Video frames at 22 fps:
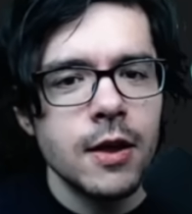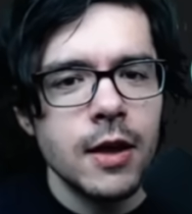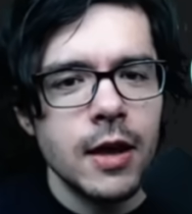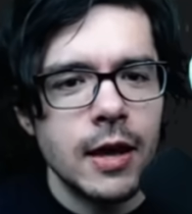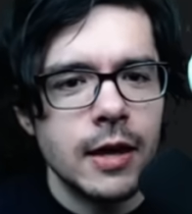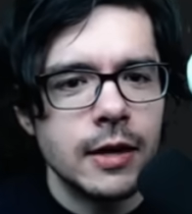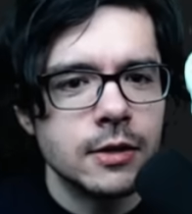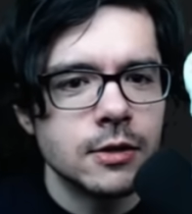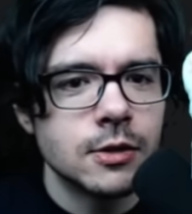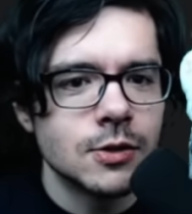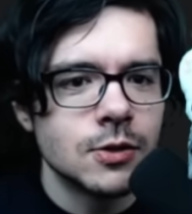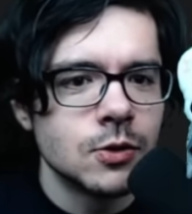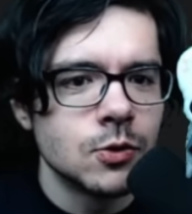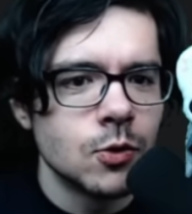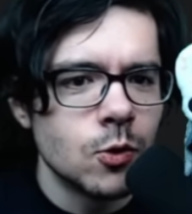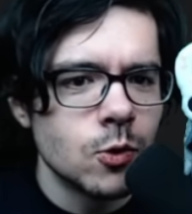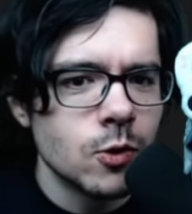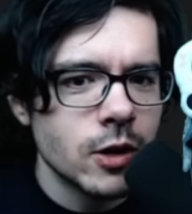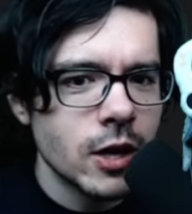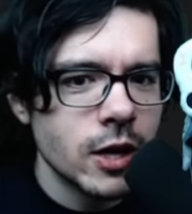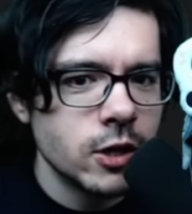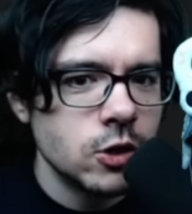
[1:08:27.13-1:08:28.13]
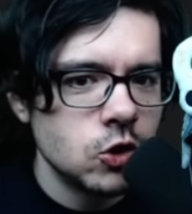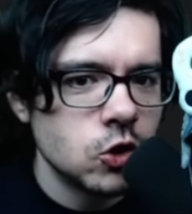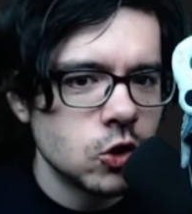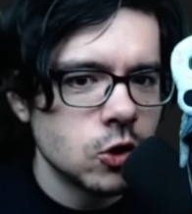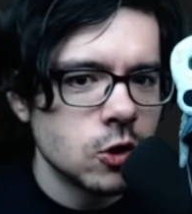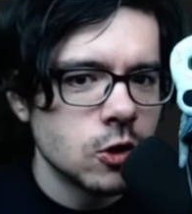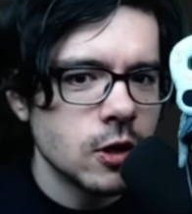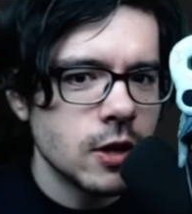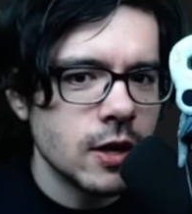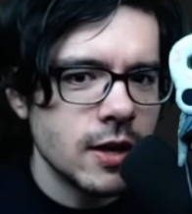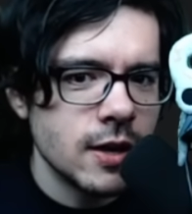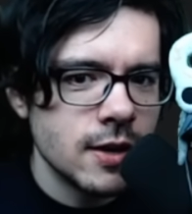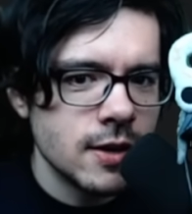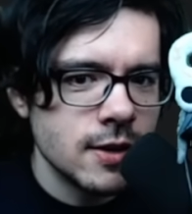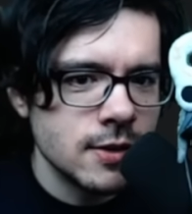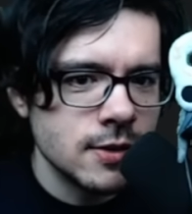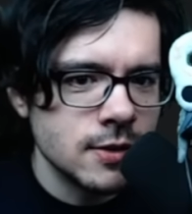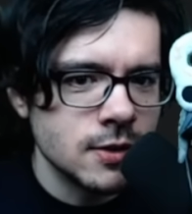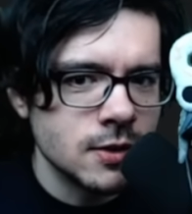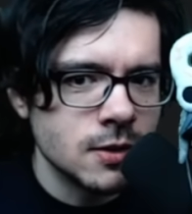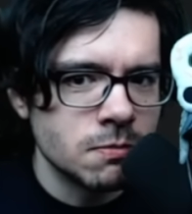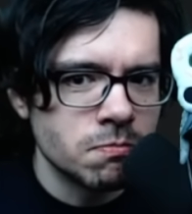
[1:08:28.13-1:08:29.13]
and Soul Catcher
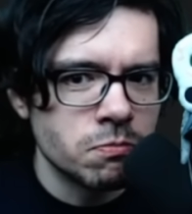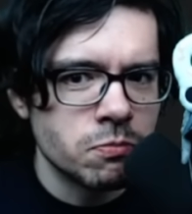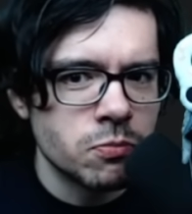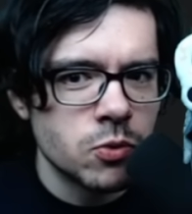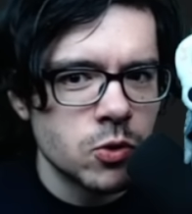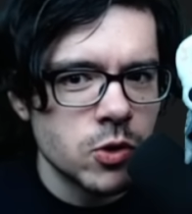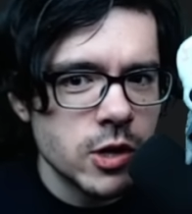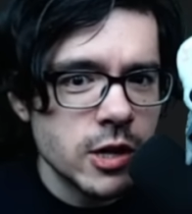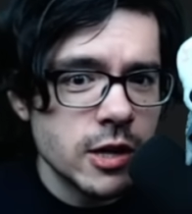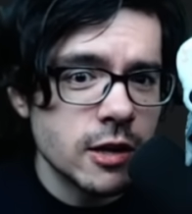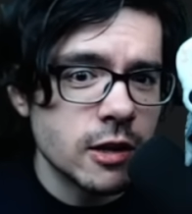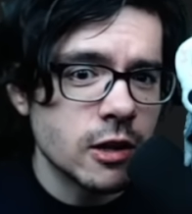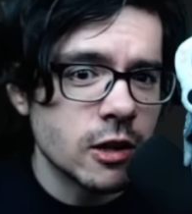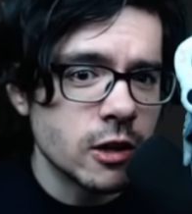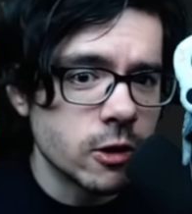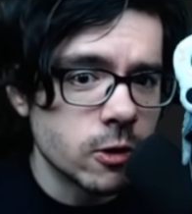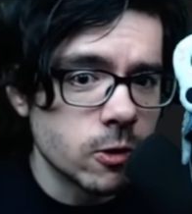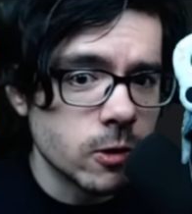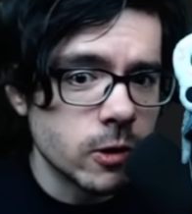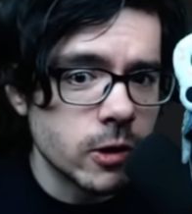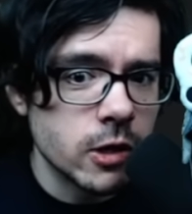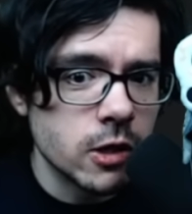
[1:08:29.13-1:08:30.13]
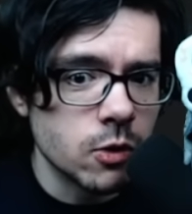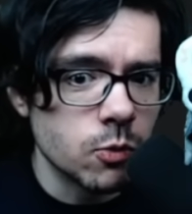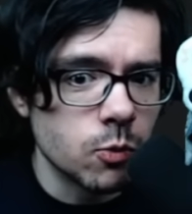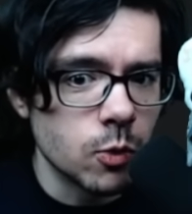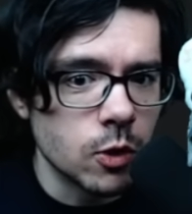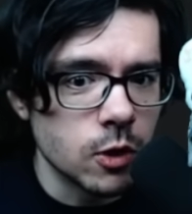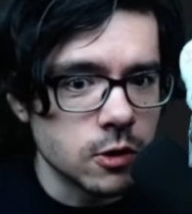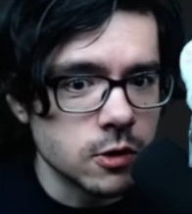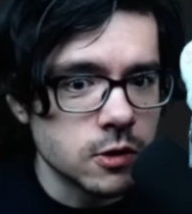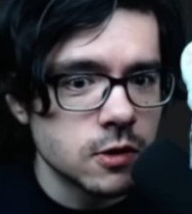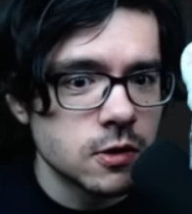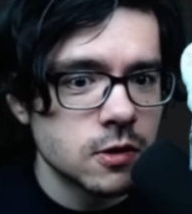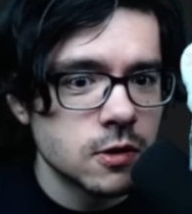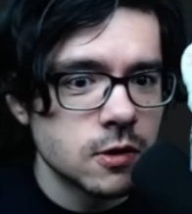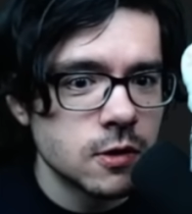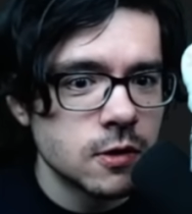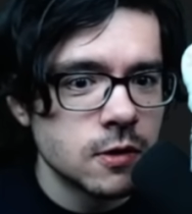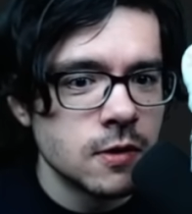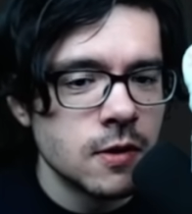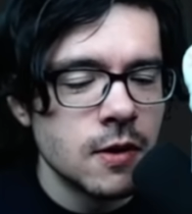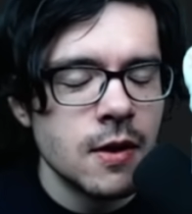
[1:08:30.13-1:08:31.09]
is pretty clearly the worst.